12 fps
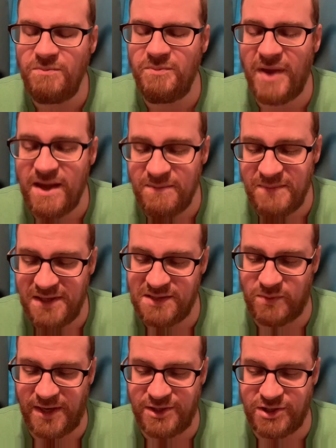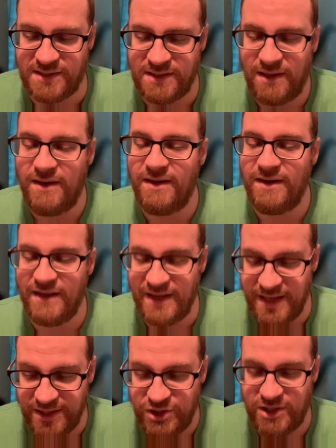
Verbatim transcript: pay him his wages each